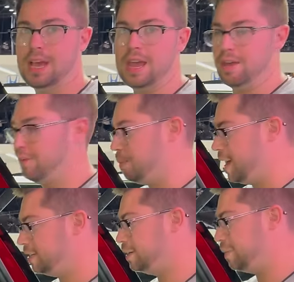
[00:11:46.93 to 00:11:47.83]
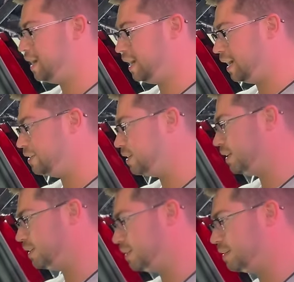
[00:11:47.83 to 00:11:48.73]
If I'm estimating, I'd say
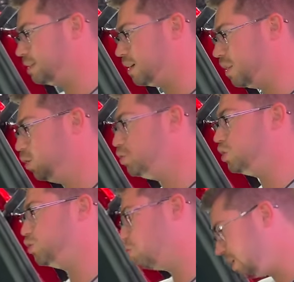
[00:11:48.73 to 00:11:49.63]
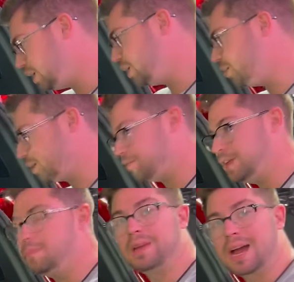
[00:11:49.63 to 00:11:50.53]
this is close to 20 cubic
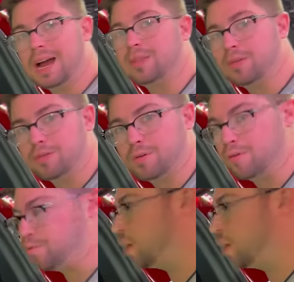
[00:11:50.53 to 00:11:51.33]
feet behind the third